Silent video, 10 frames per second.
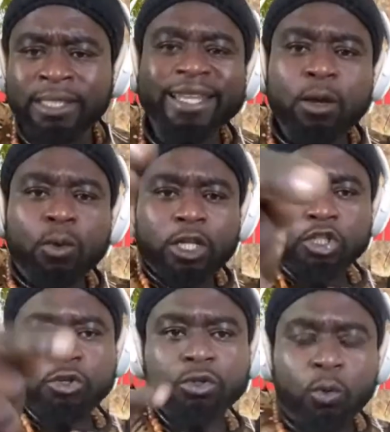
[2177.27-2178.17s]
They
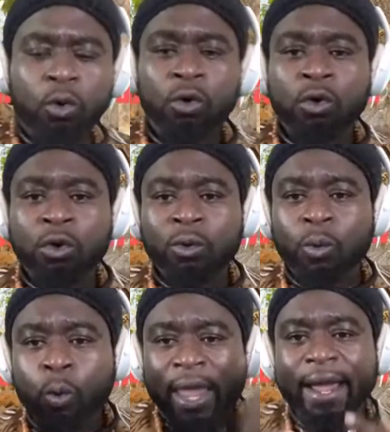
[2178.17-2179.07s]
want you to
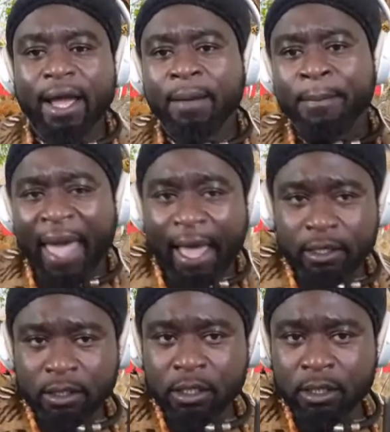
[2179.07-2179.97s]
wear a
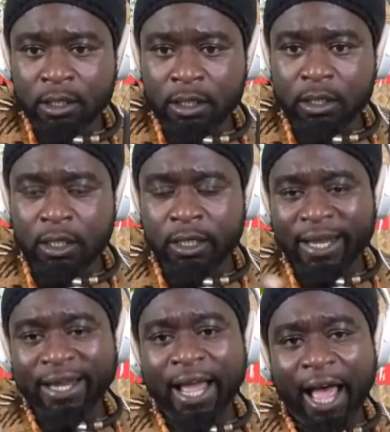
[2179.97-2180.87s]
mask in
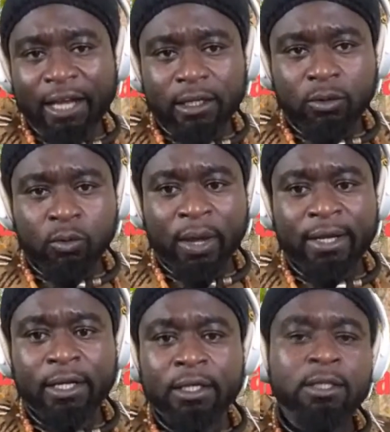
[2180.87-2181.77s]
that hot
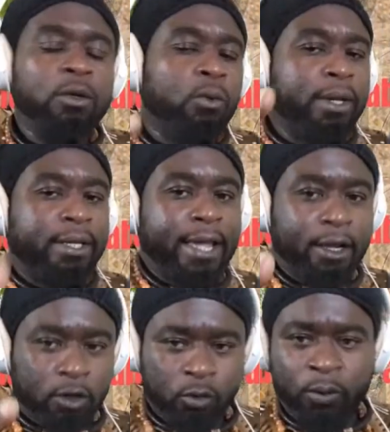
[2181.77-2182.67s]
weather when they
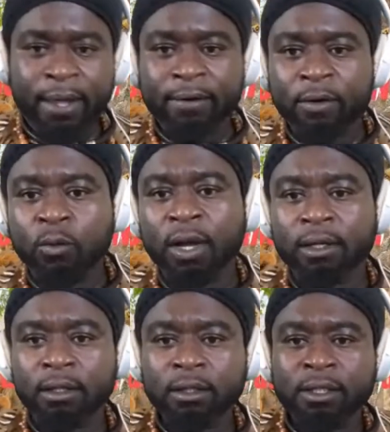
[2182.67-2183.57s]
are not wearing
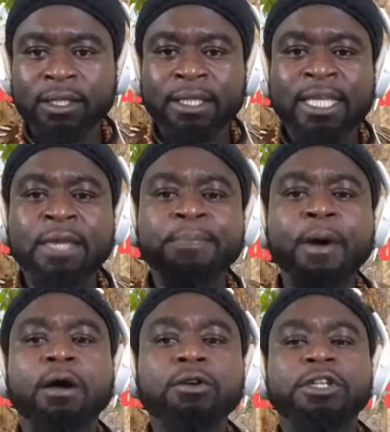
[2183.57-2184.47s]
one.
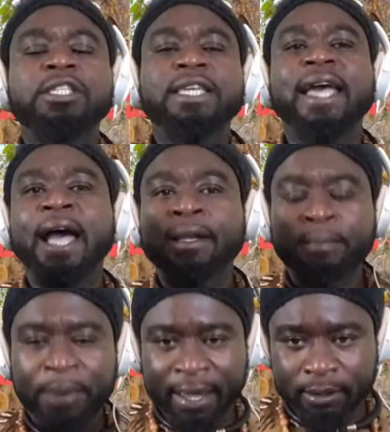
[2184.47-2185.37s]
Hypocrisy
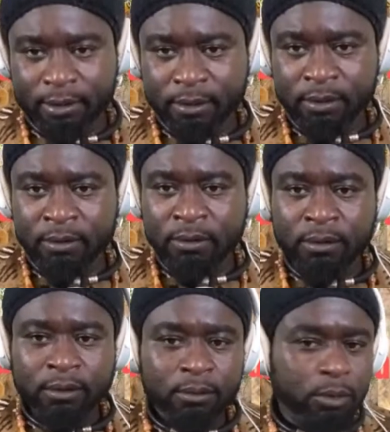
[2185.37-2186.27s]
at best.
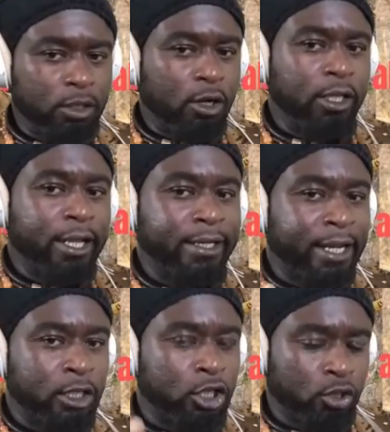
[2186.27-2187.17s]
But don't let
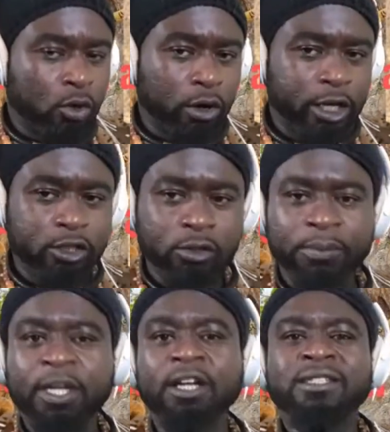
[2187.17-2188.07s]
that discourage you,
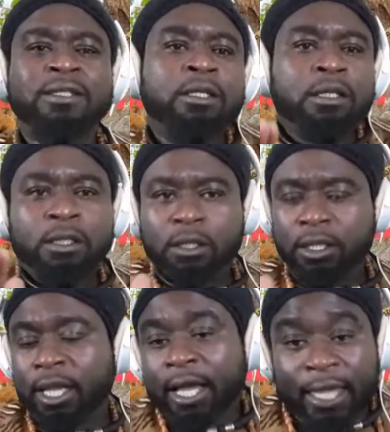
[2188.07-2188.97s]
because
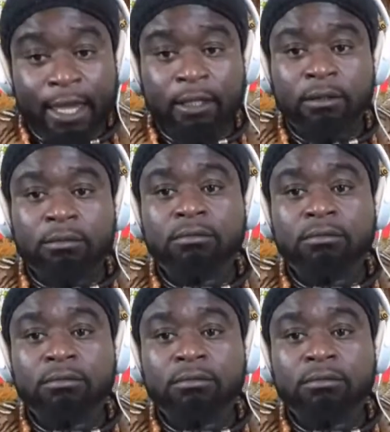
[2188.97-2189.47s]
again,